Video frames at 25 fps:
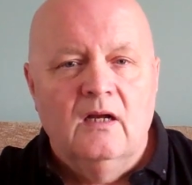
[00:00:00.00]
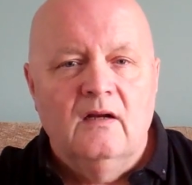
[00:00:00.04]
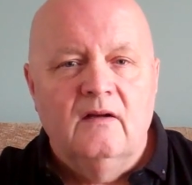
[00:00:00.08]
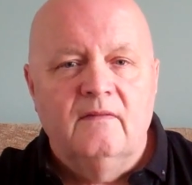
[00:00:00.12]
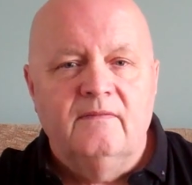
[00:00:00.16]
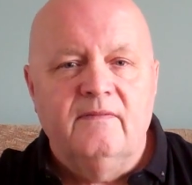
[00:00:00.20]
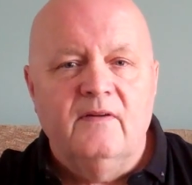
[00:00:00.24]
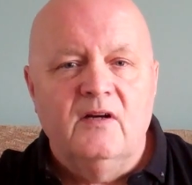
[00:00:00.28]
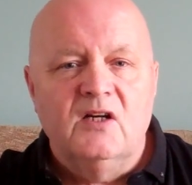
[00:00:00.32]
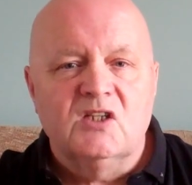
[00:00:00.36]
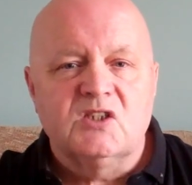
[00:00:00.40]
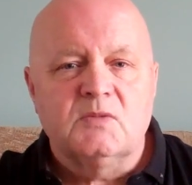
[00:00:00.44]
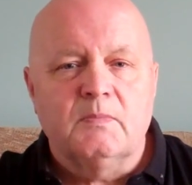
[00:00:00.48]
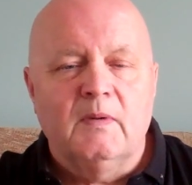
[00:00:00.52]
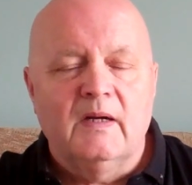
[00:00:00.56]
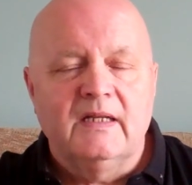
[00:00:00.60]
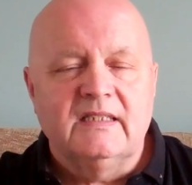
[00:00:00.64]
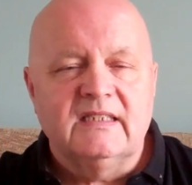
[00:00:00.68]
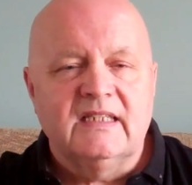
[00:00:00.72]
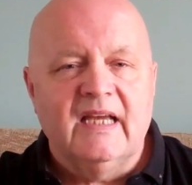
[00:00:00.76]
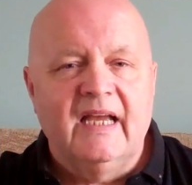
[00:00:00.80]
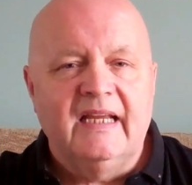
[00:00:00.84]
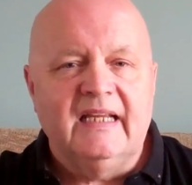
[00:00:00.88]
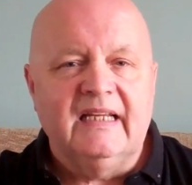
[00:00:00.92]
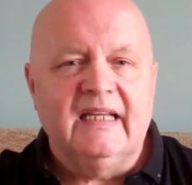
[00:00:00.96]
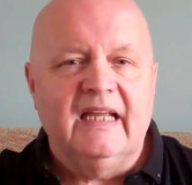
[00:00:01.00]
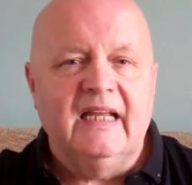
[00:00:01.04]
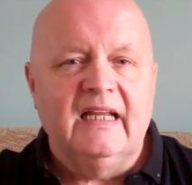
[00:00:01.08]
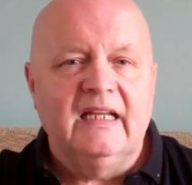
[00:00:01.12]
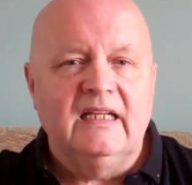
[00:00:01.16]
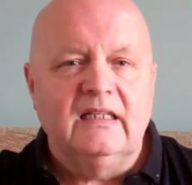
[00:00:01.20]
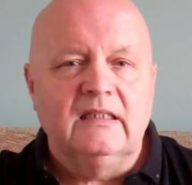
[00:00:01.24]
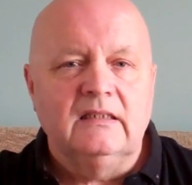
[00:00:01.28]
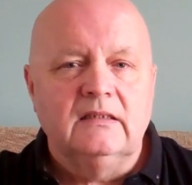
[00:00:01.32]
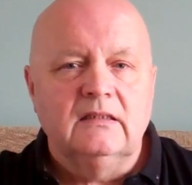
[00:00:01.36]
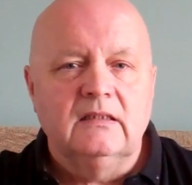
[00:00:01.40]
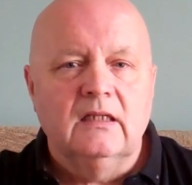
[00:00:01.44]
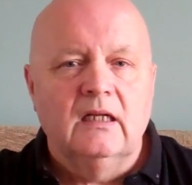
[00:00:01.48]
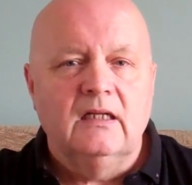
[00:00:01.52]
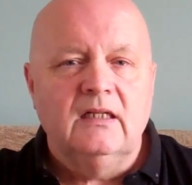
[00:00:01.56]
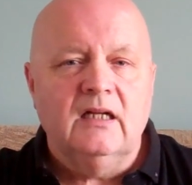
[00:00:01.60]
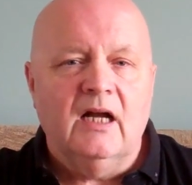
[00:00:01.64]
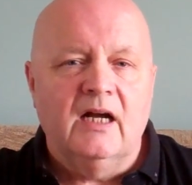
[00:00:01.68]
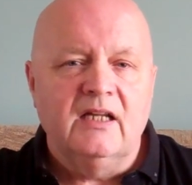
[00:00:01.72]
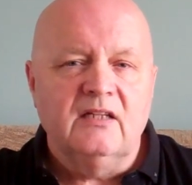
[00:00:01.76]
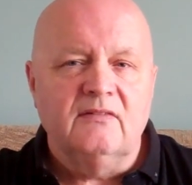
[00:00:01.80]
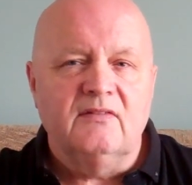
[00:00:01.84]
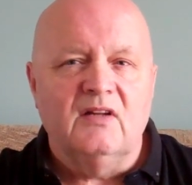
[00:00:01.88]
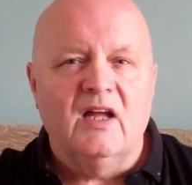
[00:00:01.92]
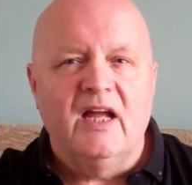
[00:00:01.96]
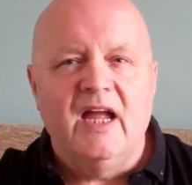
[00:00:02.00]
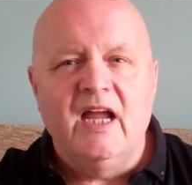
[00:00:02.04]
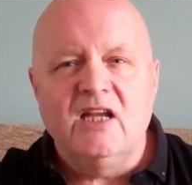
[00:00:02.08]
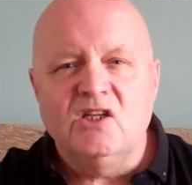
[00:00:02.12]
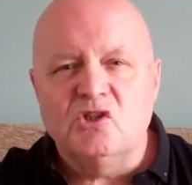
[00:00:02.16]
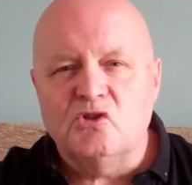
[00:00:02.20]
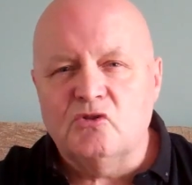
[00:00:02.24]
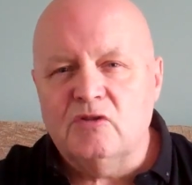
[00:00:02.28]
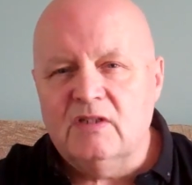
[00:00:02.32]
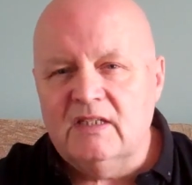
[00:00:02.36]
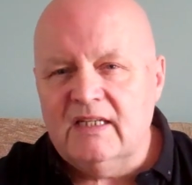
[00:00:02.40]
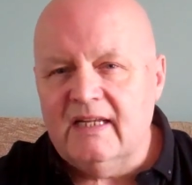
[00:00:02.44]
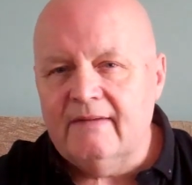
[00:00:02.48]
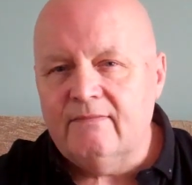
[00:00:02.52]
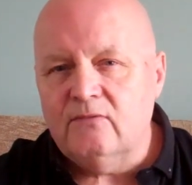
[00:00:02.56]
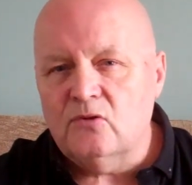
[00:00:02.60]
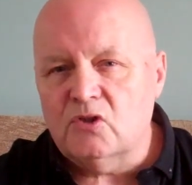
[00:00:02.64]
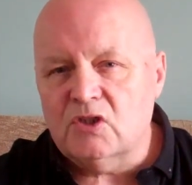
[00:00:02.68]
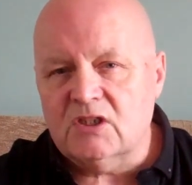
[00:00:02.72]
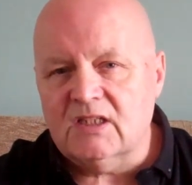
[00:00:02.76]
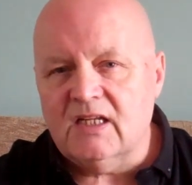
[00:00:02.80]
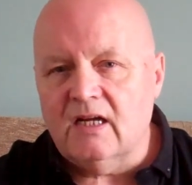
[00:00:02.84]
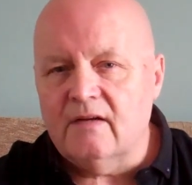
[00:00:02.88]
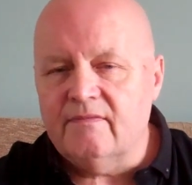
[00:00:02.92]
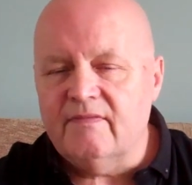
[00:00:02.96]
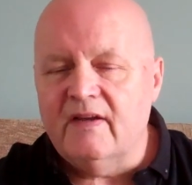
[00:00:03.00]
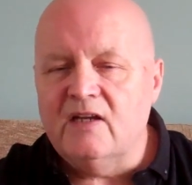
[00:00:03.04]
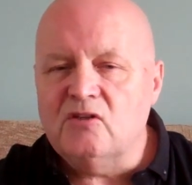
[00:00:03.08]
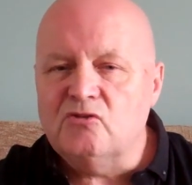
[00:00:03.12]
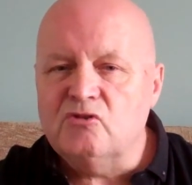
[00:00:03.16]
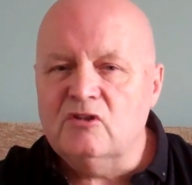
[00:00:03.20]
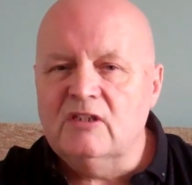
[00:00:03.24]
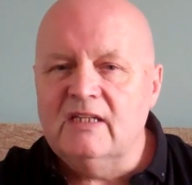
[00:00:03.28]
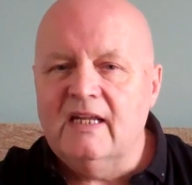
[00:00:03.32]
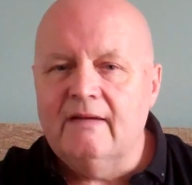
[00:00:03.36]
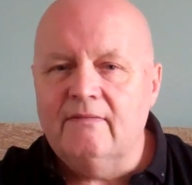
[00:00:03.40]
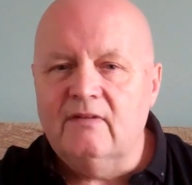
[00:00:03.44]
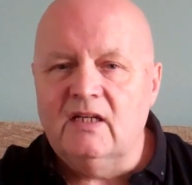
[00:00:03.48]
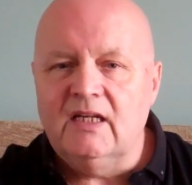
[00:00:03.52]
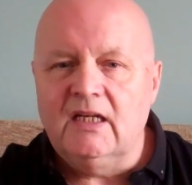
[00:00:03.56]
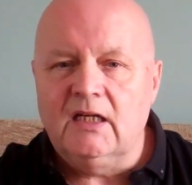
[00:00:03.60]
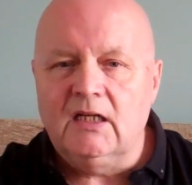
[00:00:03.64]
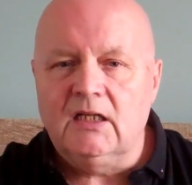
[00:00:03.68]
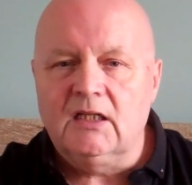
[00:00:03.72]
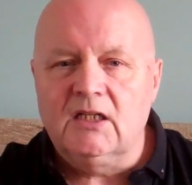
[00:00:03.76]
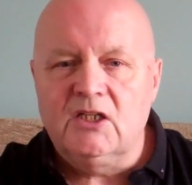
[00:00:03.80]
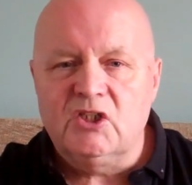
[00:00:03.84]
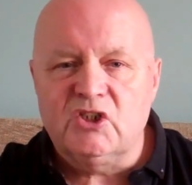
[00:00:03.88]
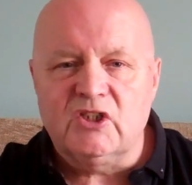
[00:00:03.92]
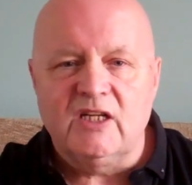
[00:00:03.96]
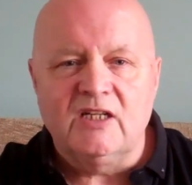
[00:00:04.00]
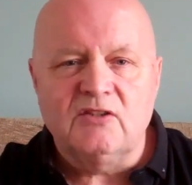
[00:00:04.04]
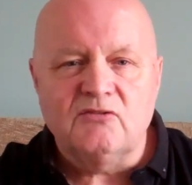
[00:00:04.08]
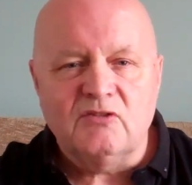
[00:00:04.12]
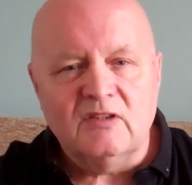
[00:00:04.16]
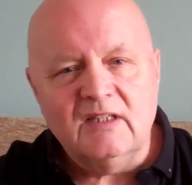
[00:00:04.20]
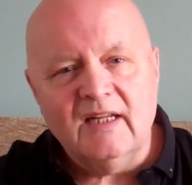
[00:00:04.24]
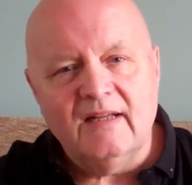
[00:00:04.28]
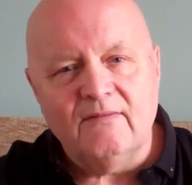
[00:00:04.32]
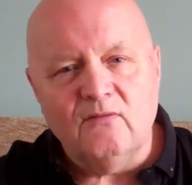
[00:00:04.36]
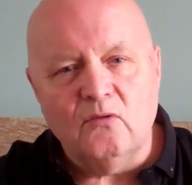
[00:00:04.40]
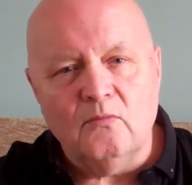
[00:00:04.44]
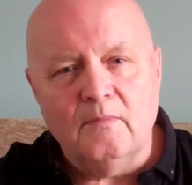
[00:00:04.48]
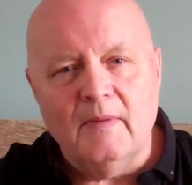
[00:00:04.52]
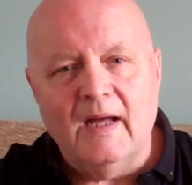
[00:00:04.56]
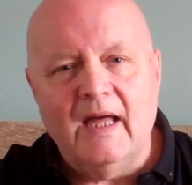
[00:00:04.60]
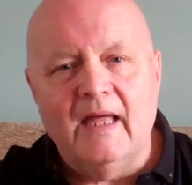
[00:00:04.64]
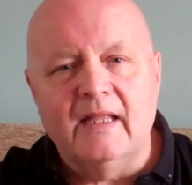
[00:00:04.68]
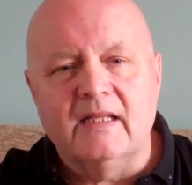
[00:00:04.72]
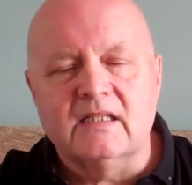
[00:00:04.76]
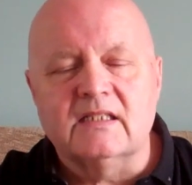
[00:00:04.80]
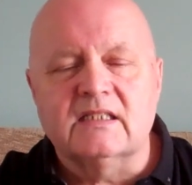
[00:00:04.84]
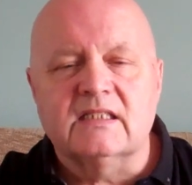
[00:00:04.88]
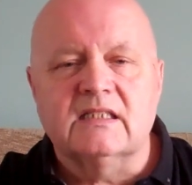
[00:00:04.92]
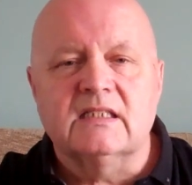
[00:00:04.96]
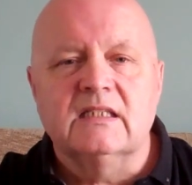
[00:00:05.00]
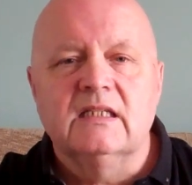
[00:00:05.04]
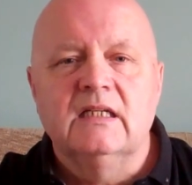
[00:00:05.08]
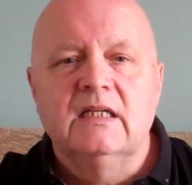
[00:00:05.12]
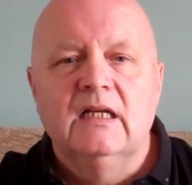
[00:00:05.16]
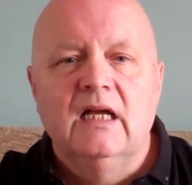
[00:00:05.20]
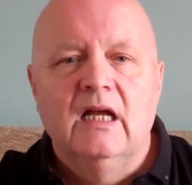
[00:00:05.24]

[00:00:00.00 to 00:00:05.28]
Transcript: first by taking kind of like entry-level stuff, entry-level English, entry-level maths,